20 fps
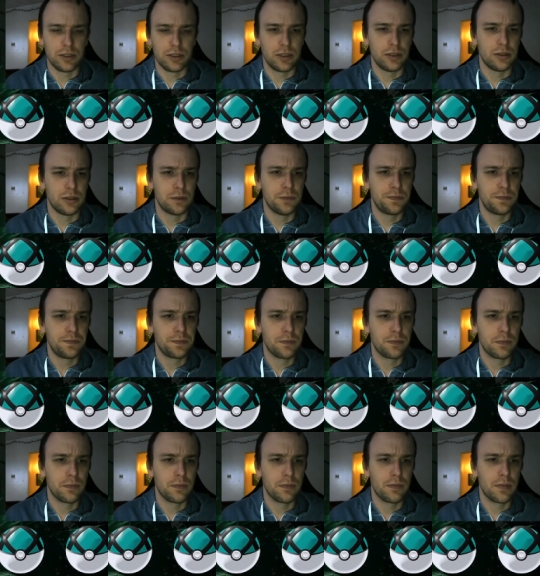too.
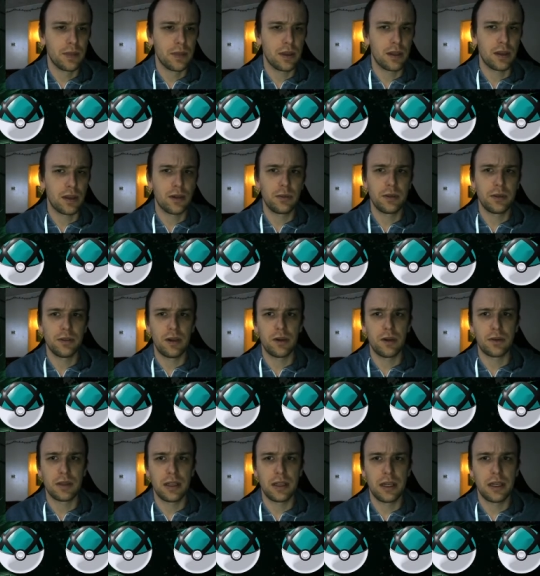I could be wrong
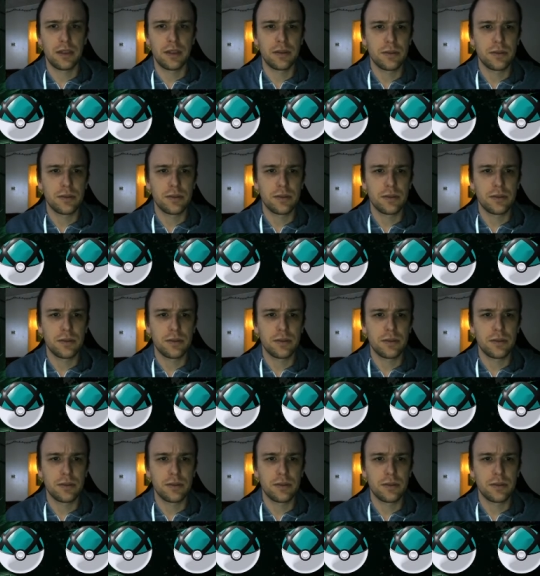with that.